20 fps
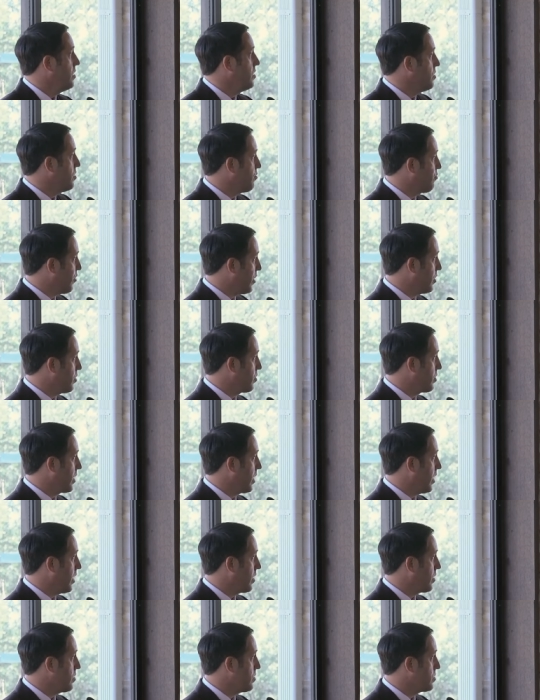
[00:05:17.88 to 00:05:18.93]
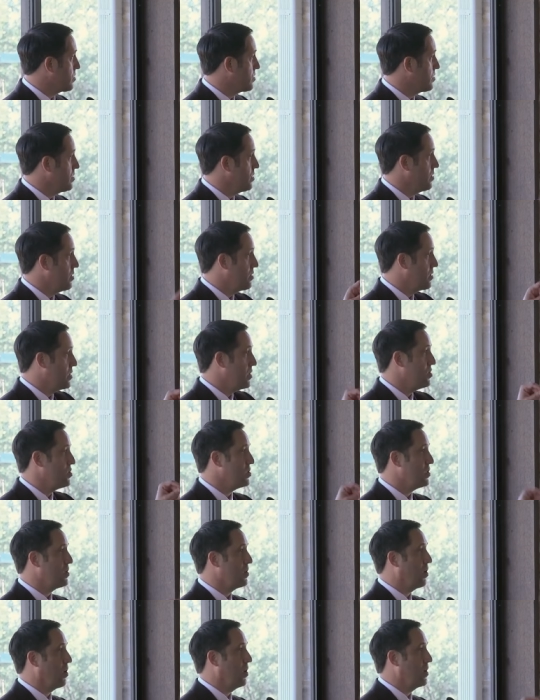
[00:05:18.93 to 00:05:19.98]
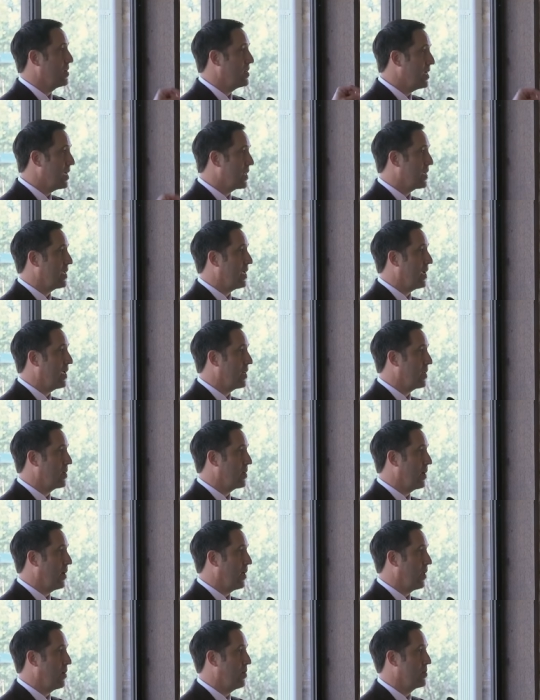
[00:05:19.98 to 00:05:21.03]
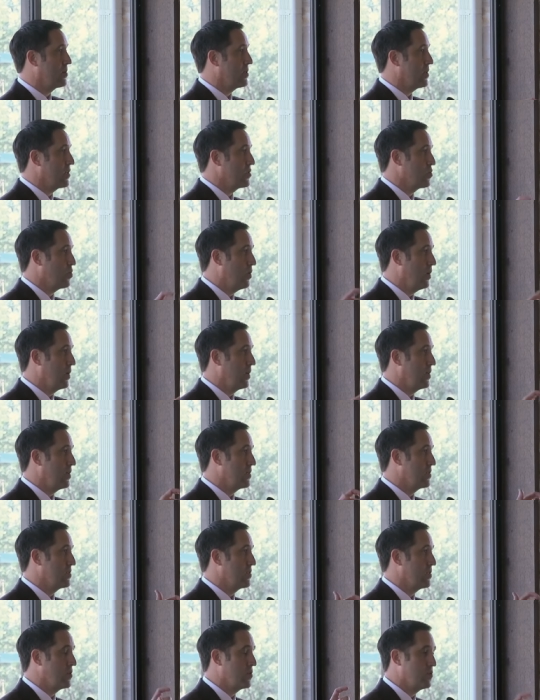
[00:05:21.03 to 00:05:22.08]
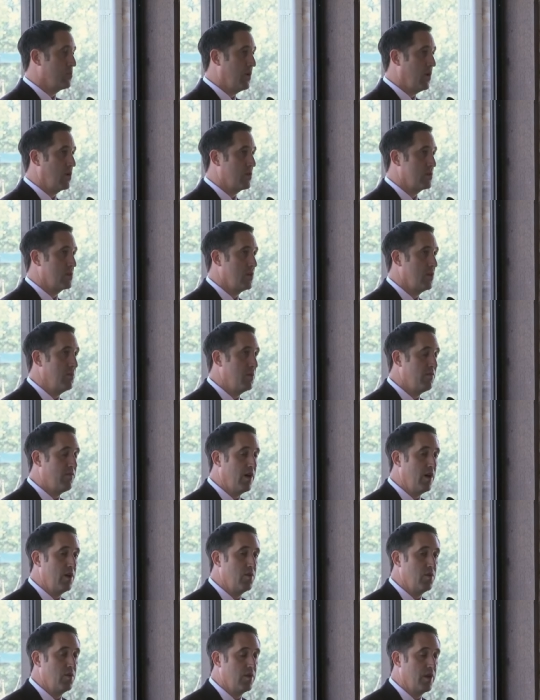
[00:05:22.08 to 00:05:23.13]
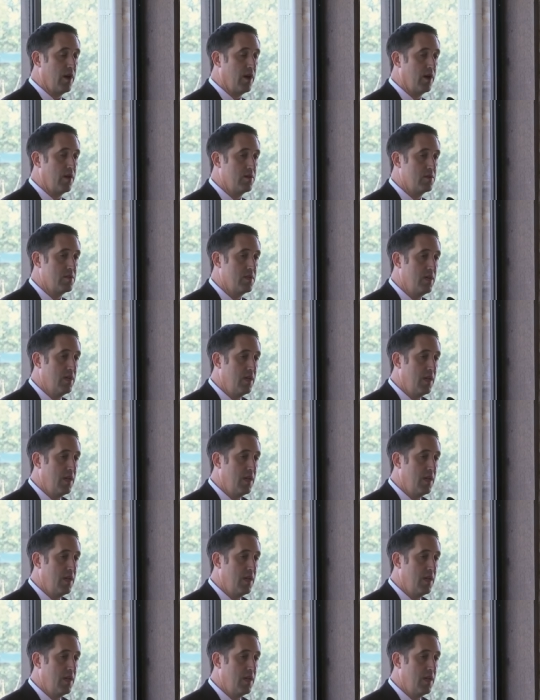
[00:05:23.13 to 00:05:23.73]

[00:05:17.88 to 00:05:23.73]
the federal dollars, the G R dedicated dollars, as well as the small sum of other dollars,